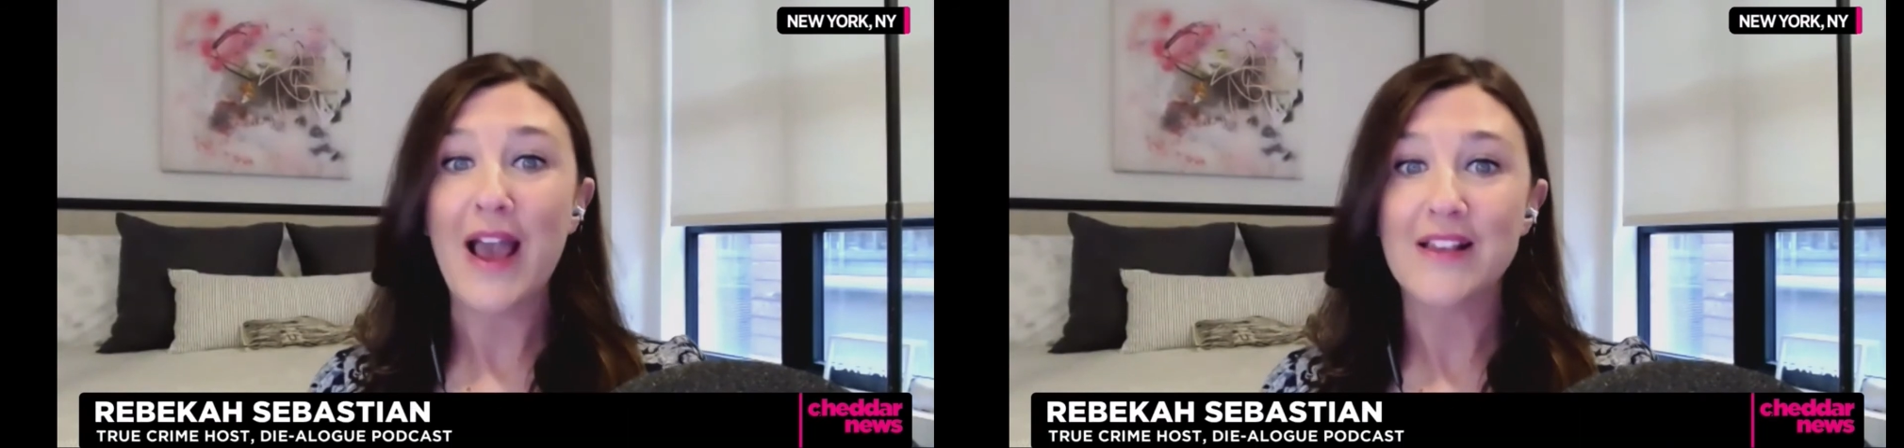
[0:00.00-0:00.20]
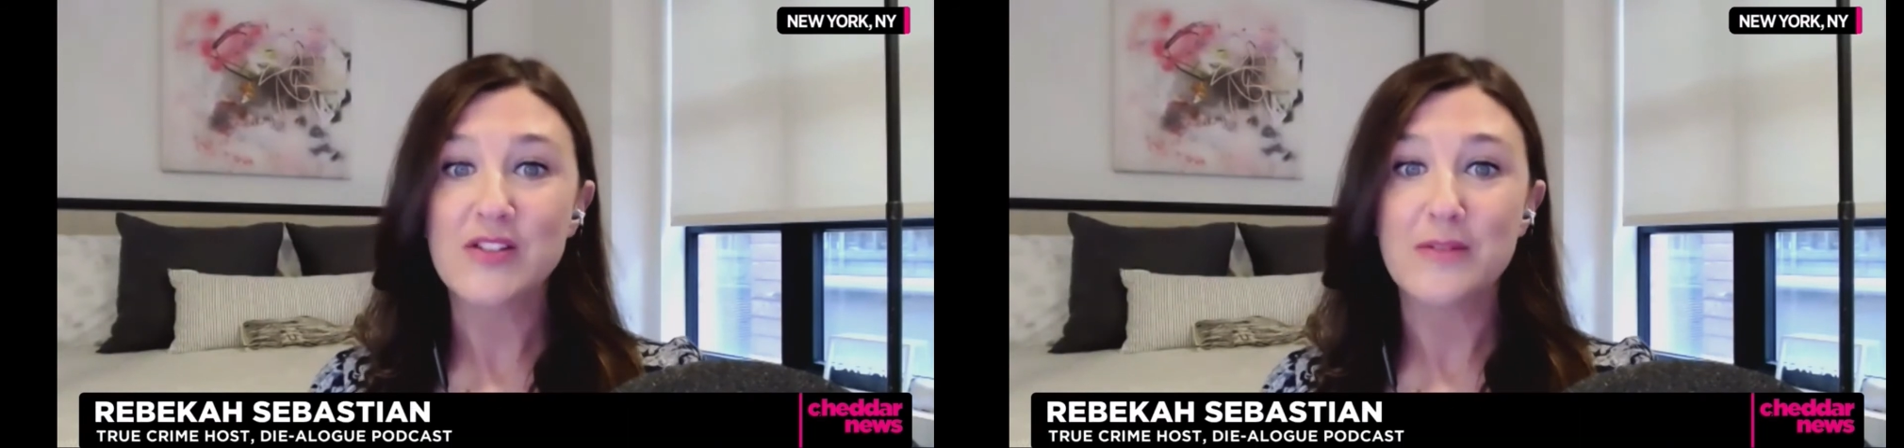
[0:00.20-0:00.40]

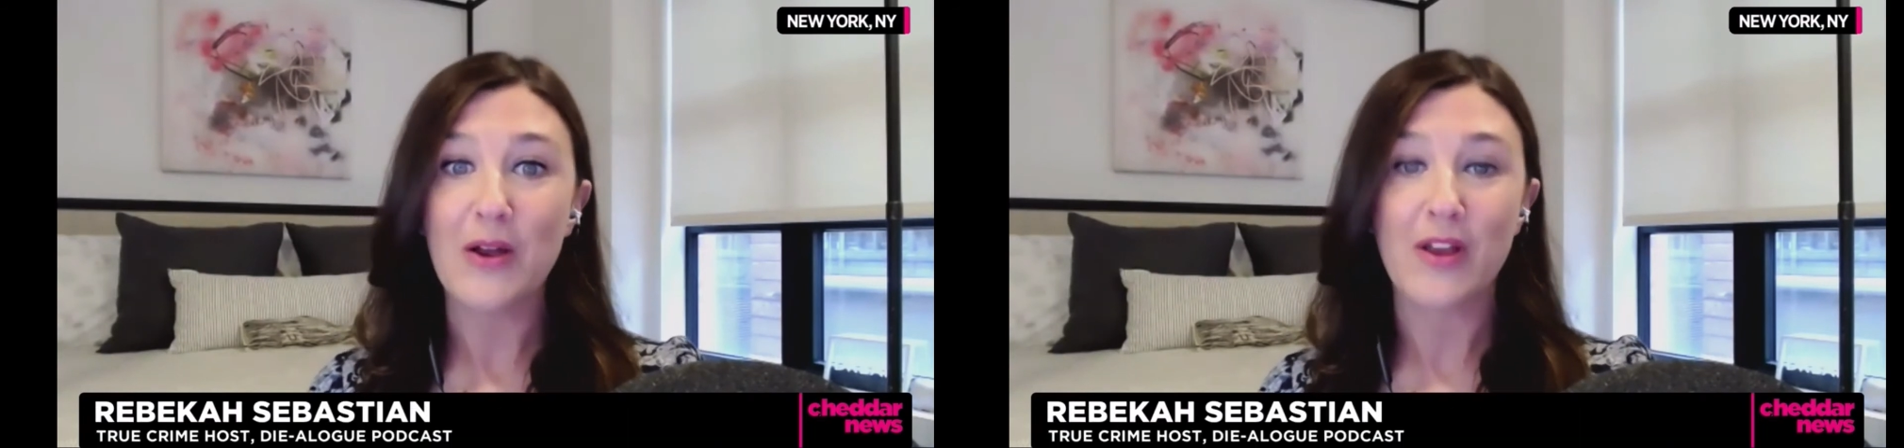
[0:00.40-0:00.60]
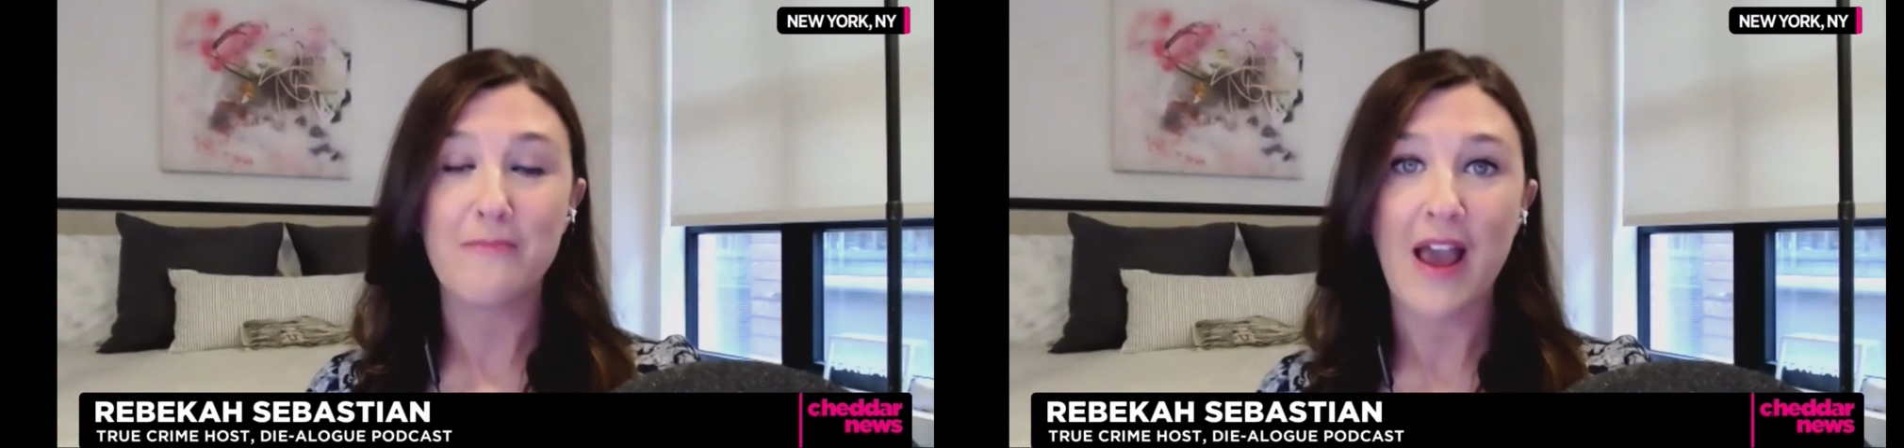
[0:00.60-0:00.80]
asked
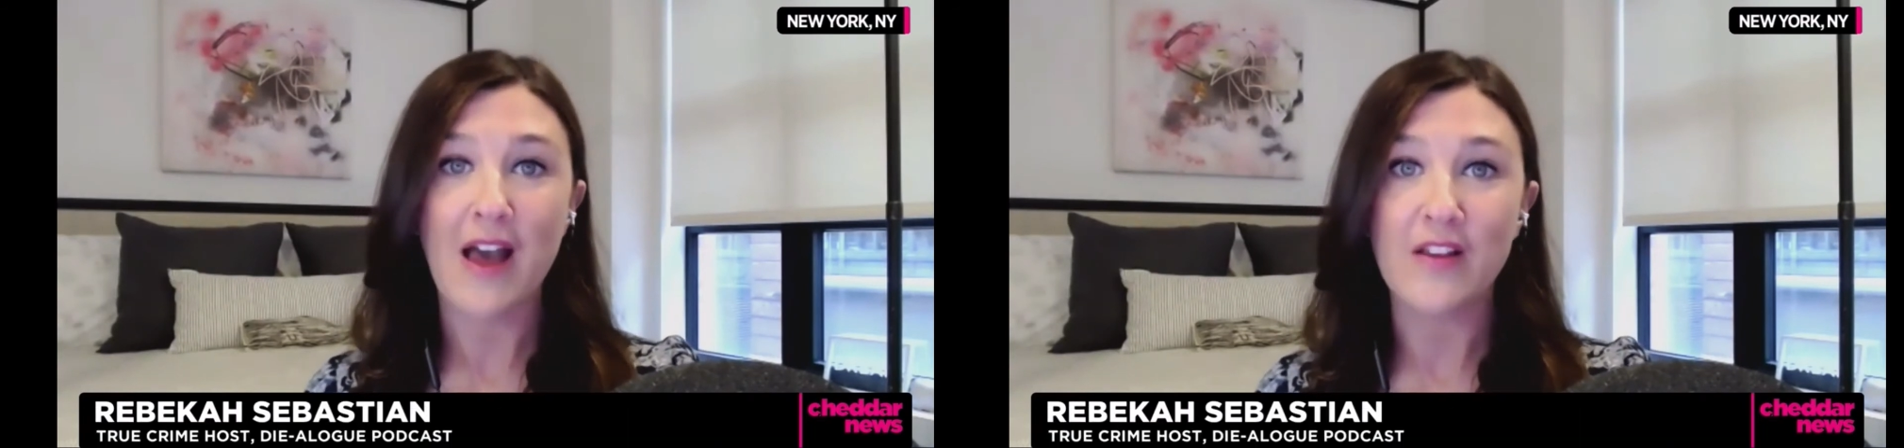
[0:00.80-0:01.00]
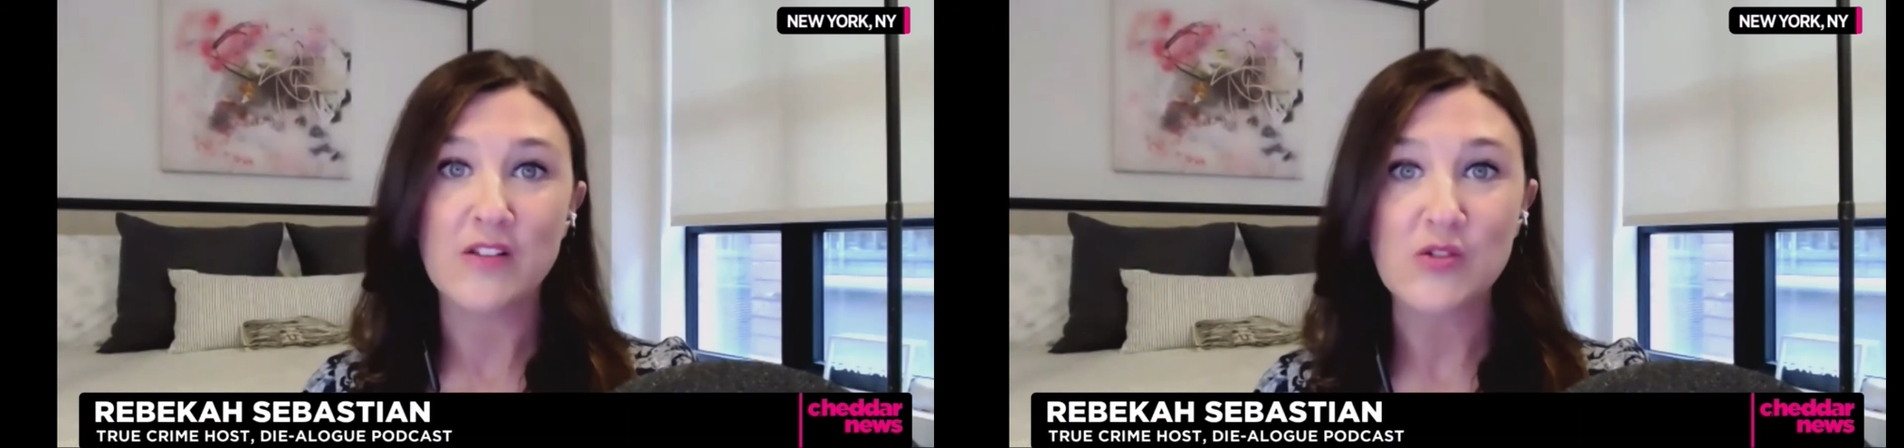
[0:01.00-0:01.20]
about
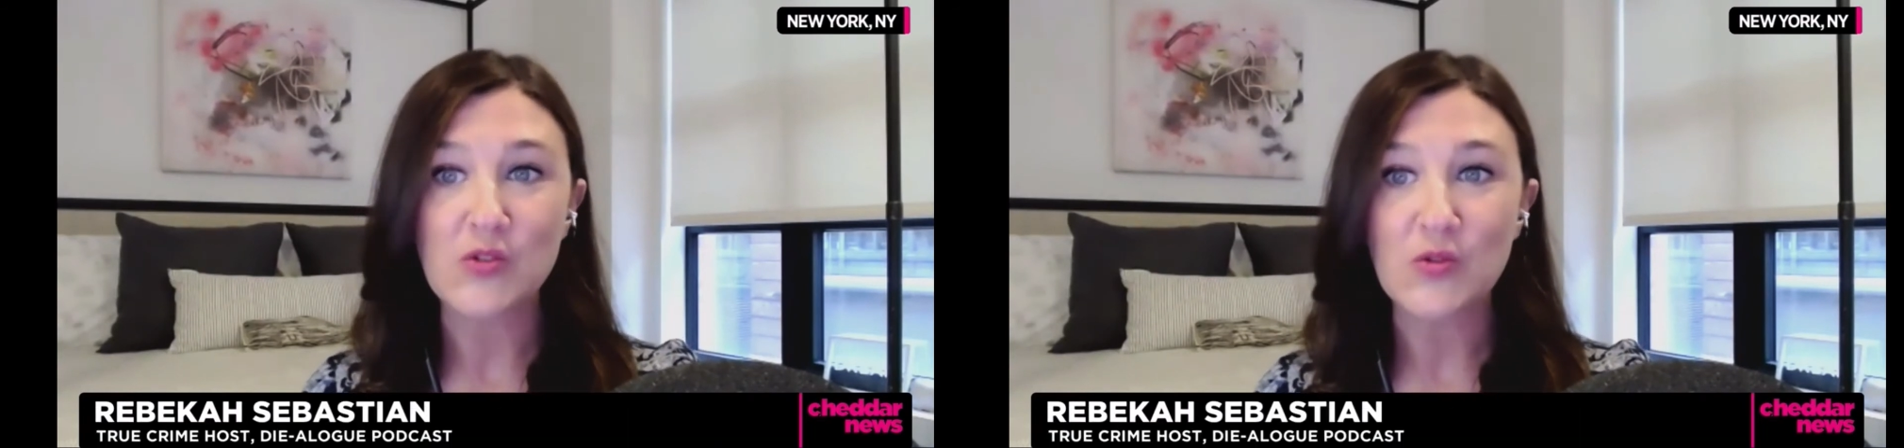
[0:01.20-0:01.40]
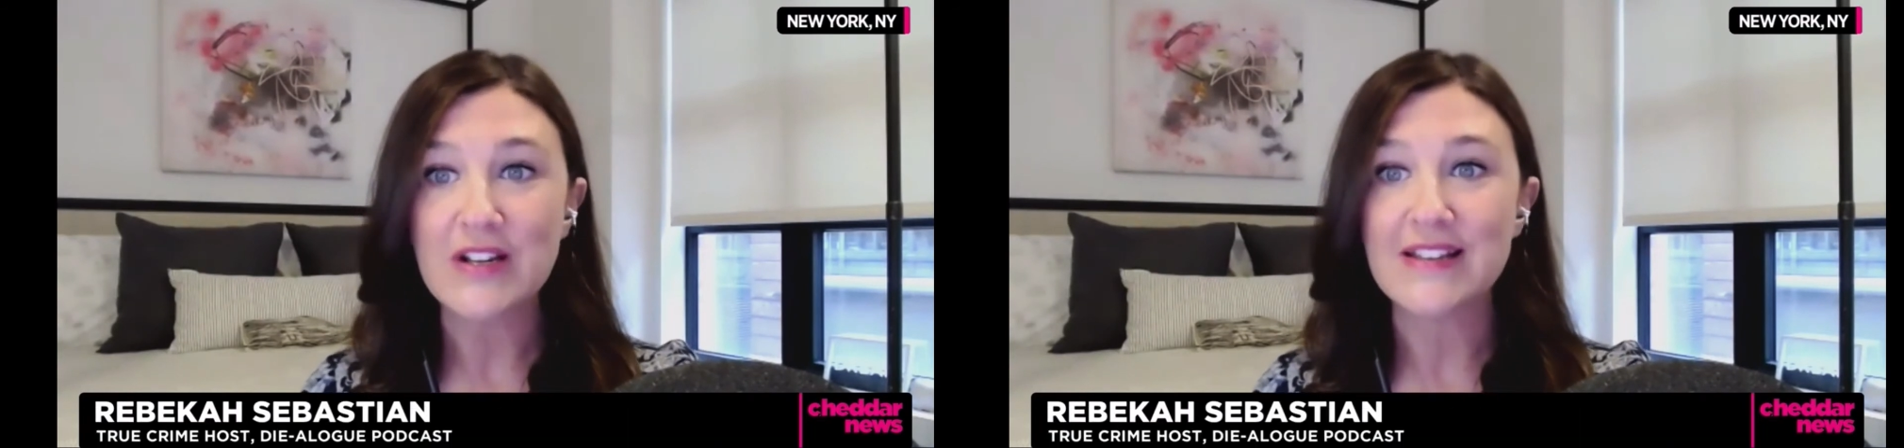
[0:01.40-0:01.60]
compelling
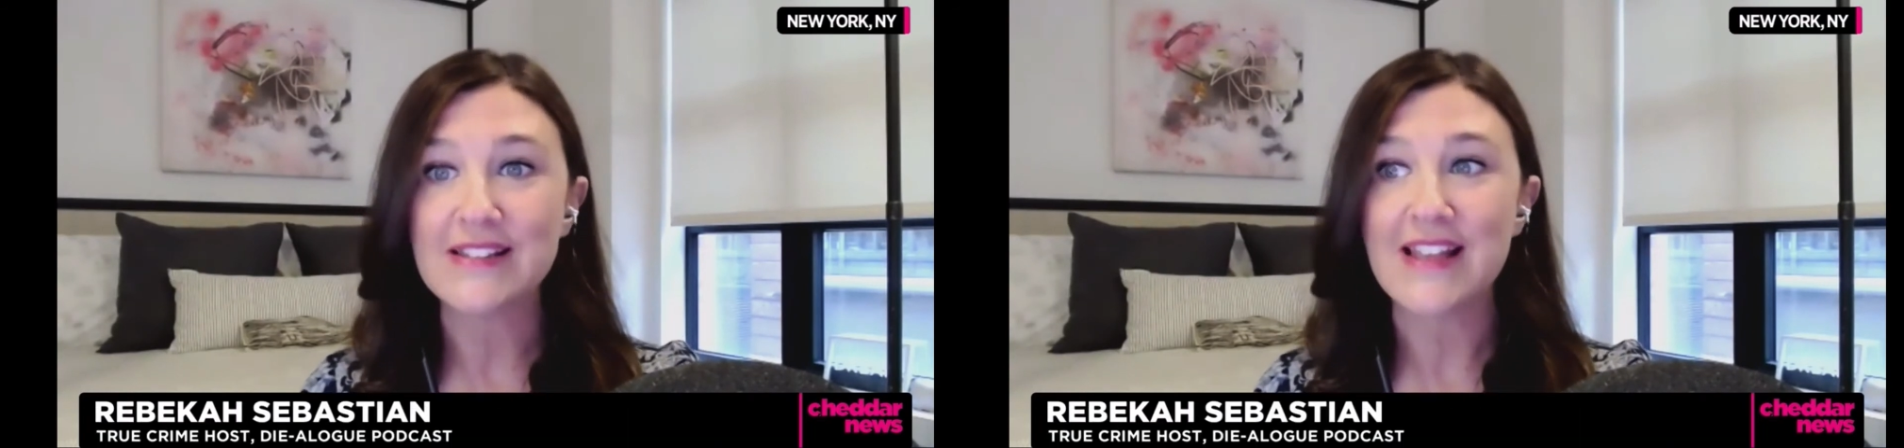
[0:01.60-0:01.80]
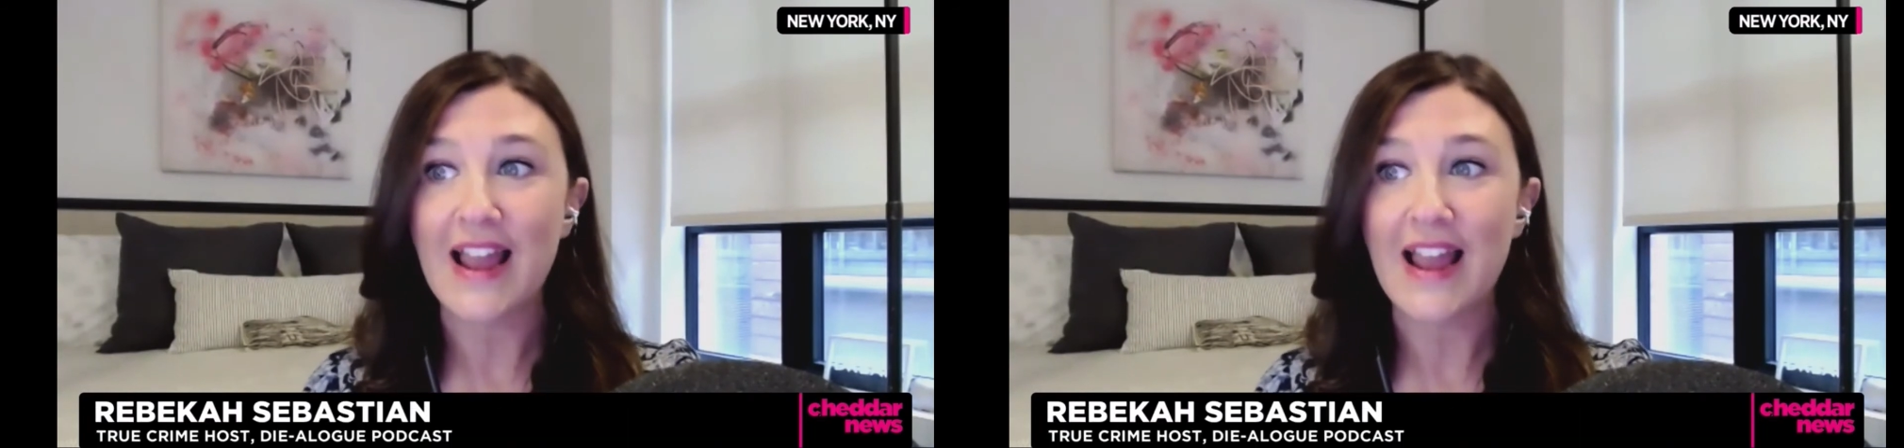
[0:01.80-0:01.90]
stories.